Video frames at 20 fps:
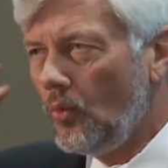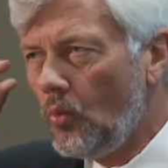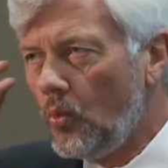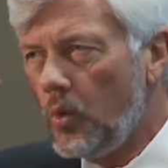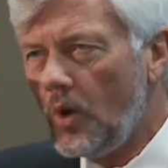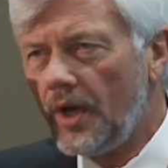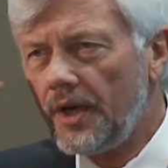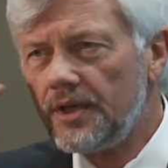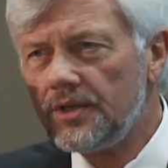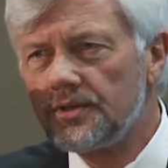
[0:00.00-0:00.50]

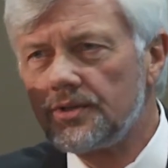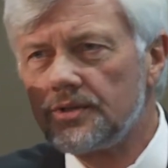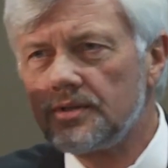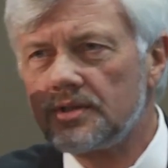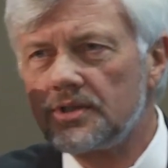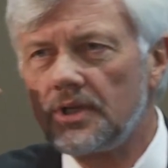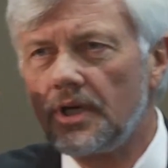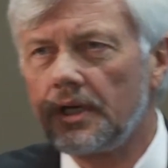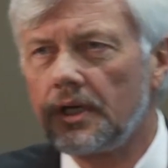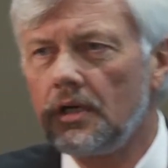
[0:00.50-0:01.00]
what is the
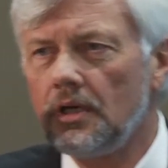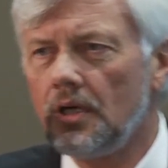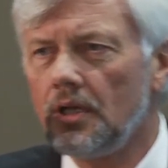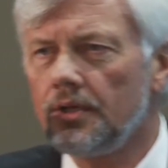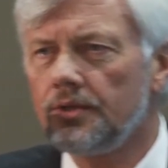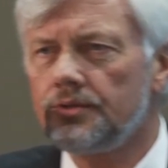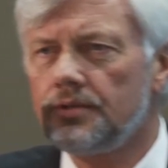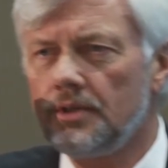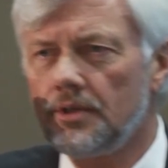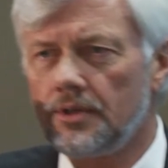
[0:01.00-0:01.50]

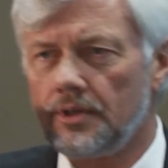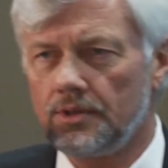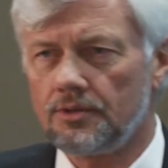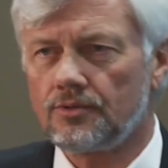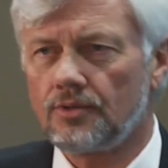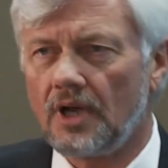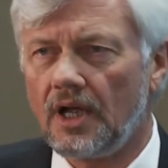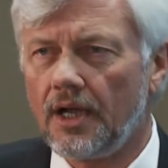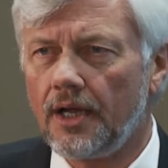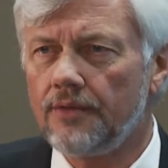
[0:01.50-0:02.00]
psychology that
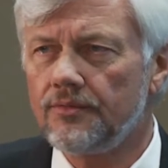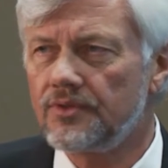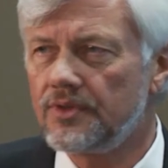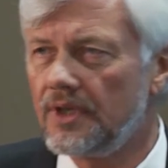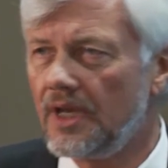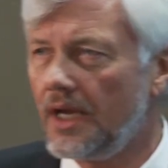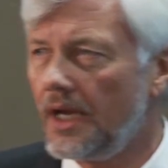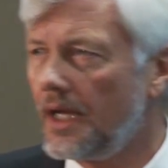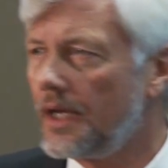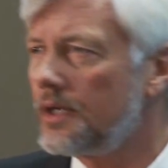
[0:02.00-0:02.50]
drives
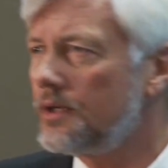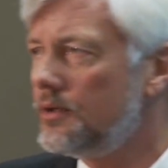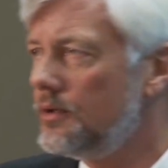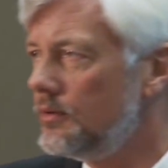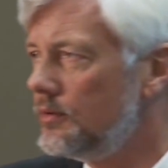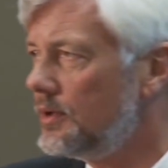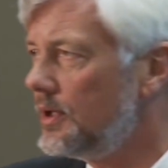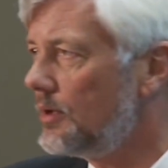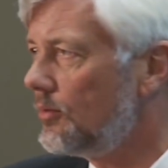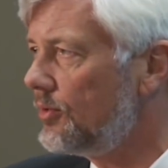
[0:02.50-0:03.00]
the
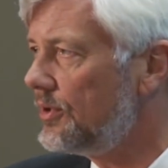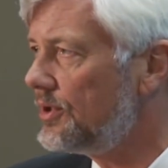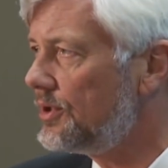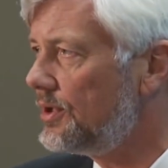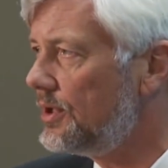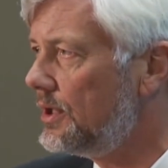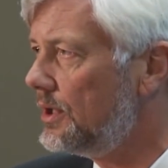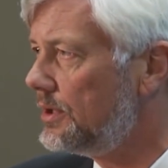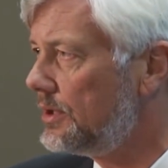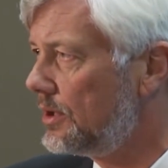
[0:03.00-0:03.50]
attitude that we
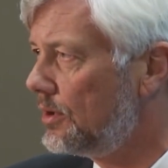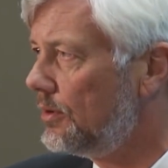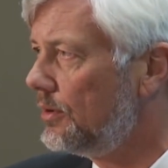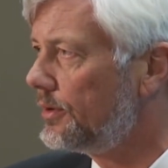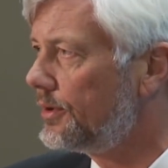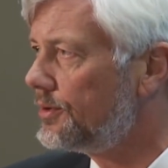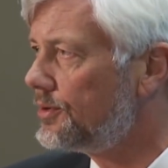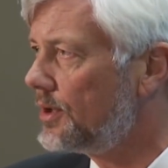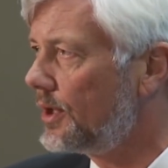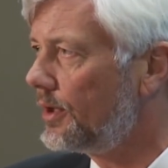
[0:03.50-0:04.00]
see in the
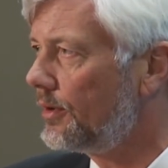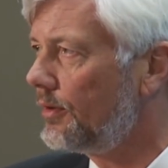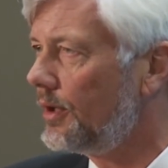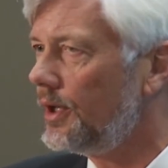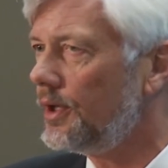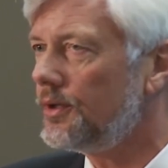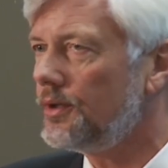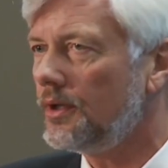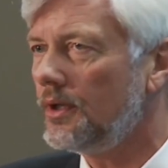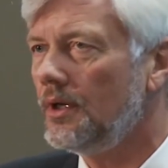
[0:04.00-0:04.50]
older
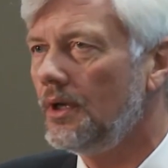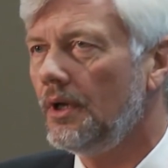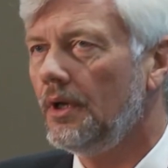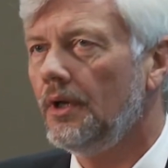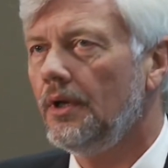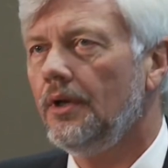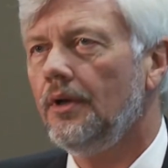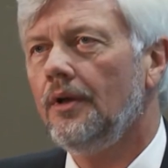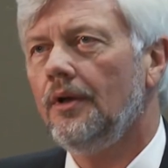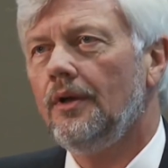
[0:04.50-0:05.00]
generation?
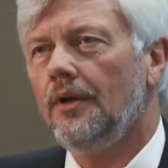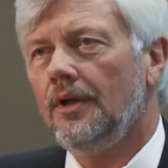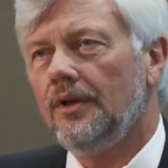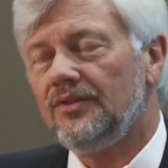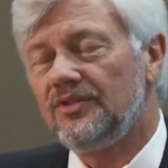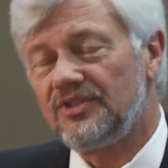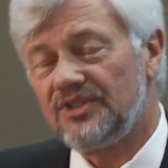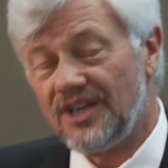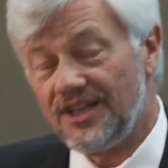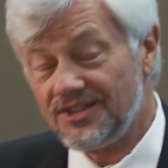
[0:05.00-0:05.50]

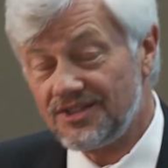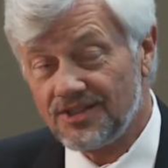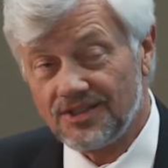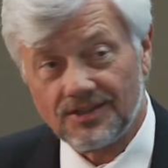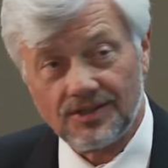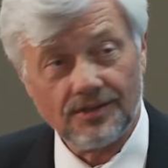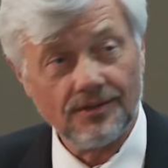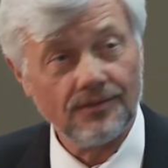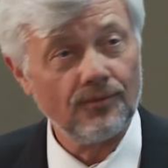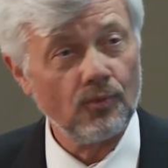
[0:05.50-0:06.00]

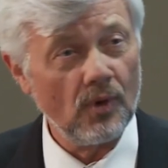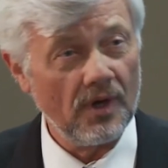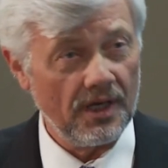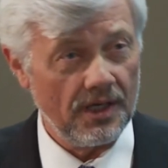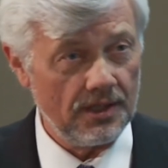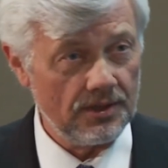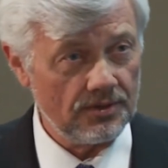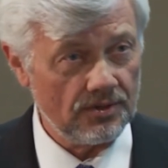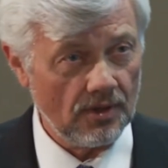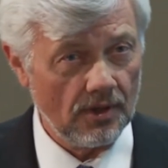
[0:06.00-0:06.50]
Sensitive
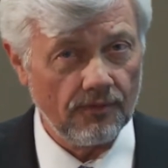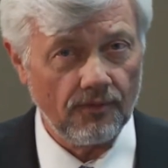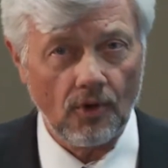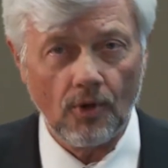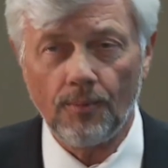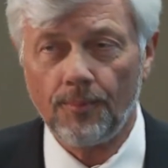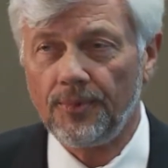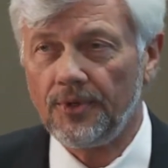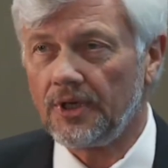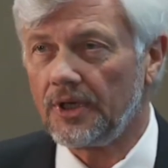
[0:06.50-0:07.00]
ways of
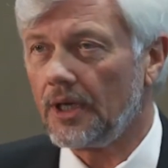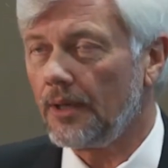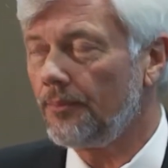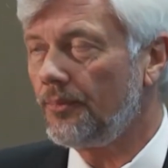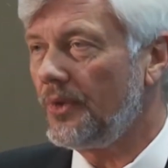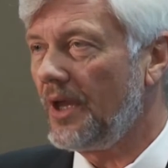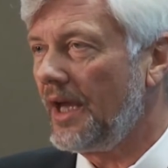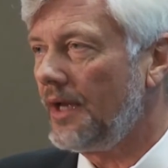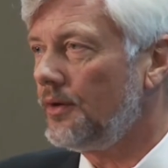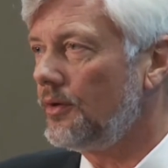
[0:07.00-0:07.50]
opening up
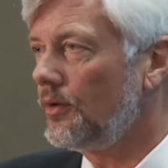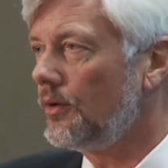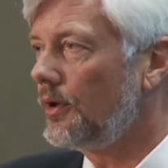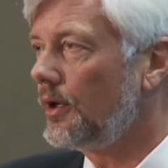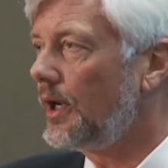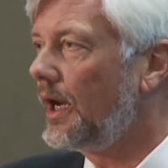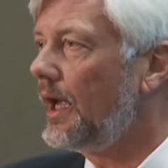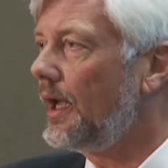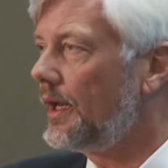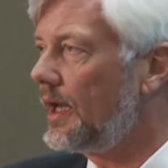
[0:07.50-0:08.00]
that
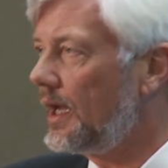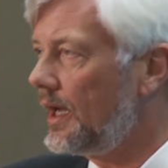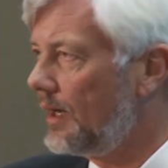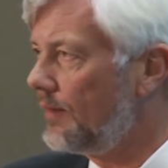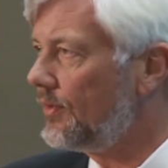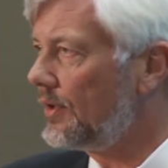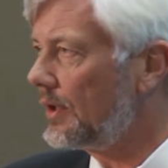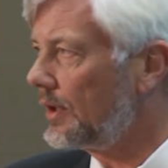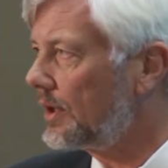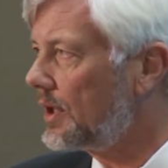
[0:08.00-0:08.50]
door and
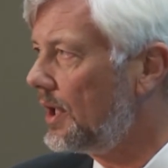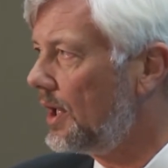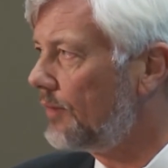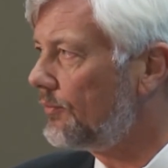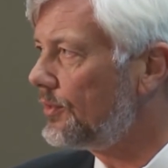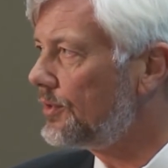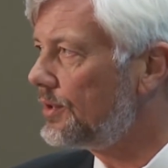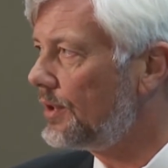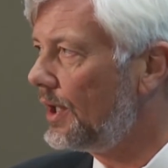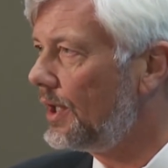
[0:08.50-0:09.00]
having a
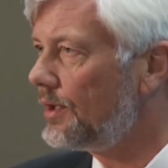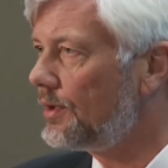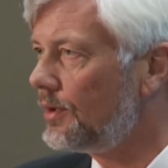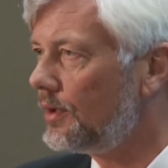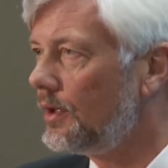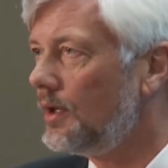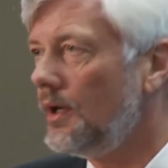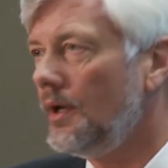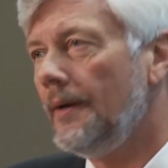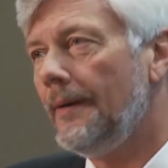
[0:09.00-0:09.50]

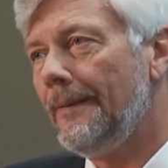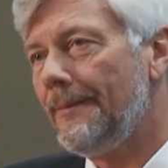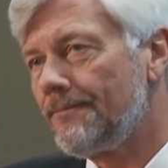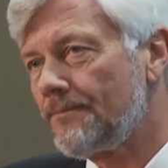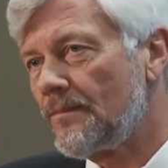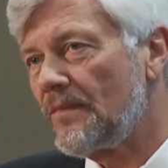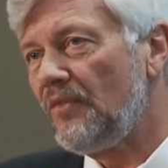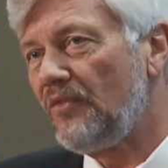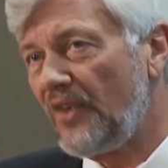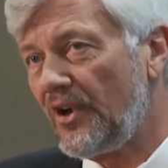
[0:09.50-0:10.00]
conversation.
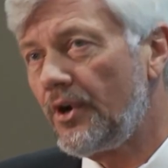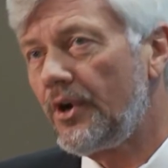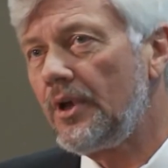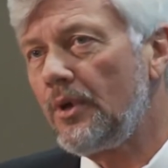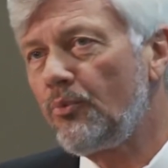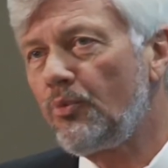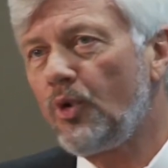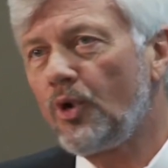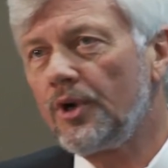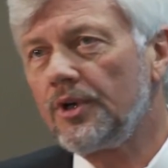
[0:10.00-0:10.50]
Very
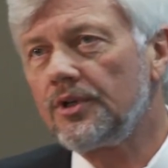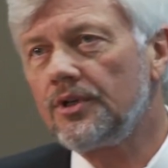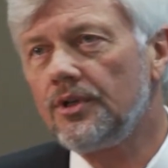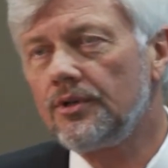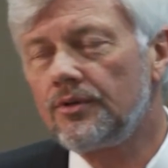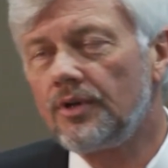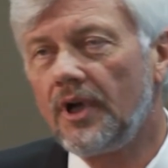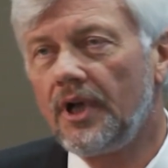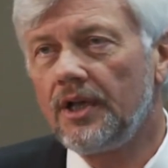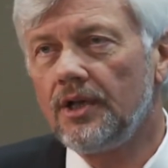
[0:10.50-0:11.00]
important to
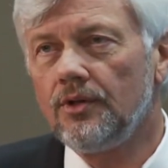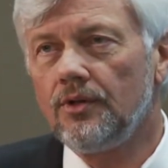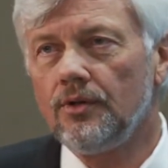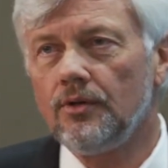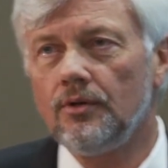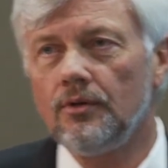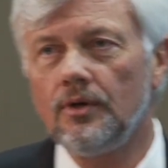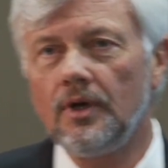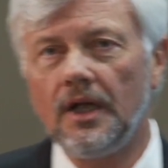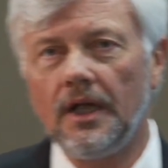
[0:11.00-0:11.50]
try to
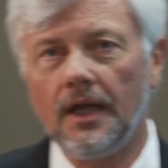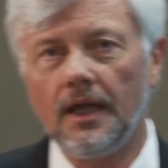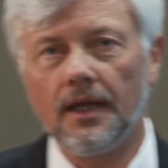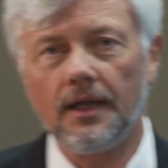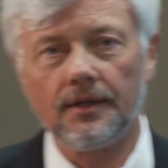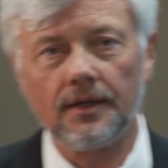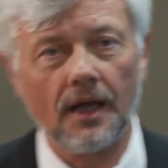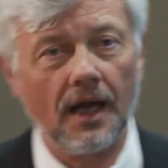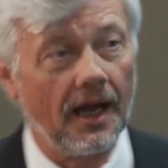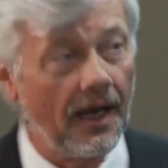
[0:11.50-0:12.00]
do,
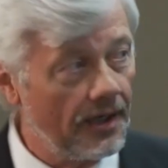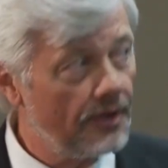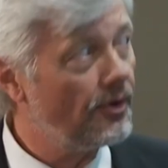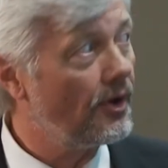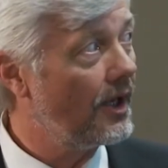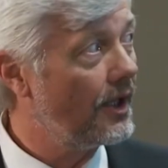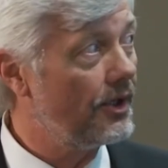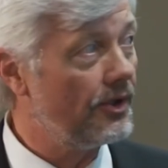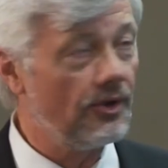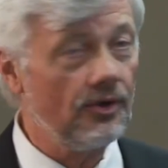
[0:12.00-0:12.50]
and I
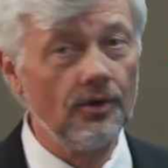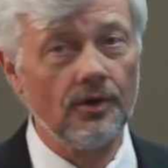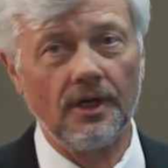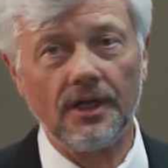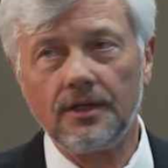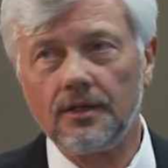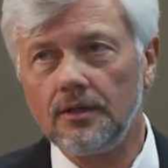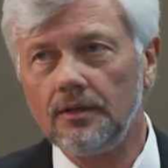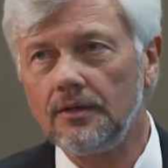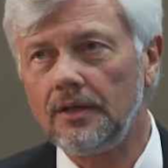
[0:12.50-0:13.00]
try to do
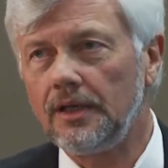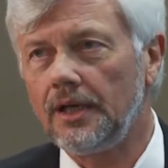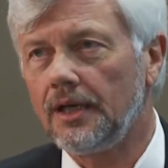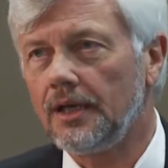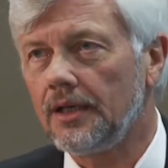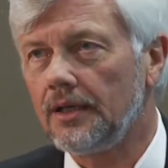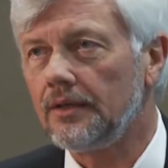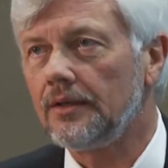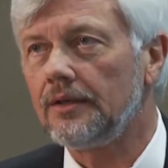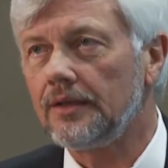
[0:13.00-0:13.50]
it.
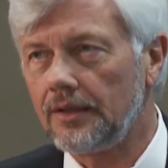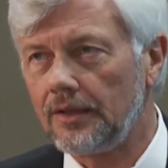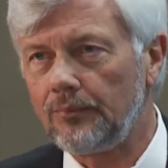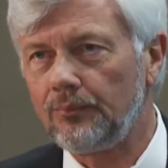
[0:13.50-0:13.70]
And